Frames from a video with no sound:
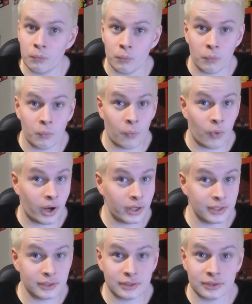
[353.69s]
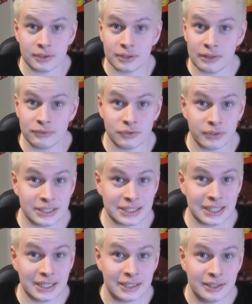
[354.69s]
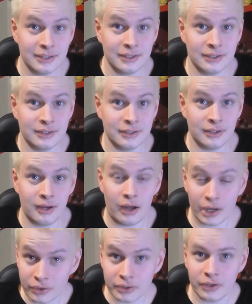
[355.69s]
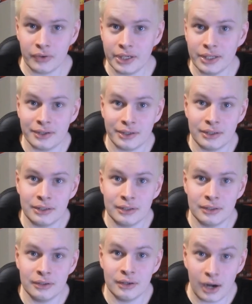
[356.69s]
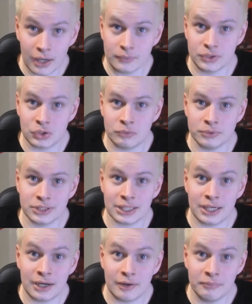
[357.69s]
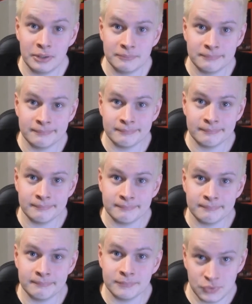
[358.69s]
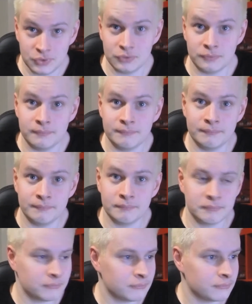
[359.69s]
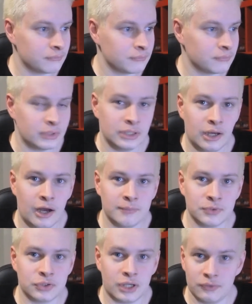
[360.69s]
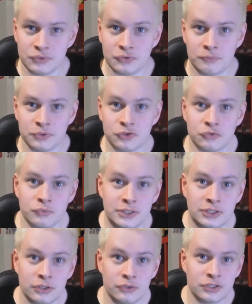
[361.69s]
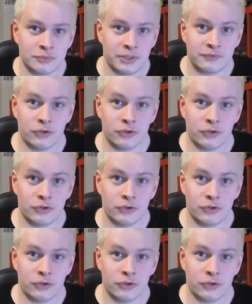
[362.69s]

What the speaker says: what they were trying to say. I got no idea. I was almost arm. Cool. I was almost 3 toes in my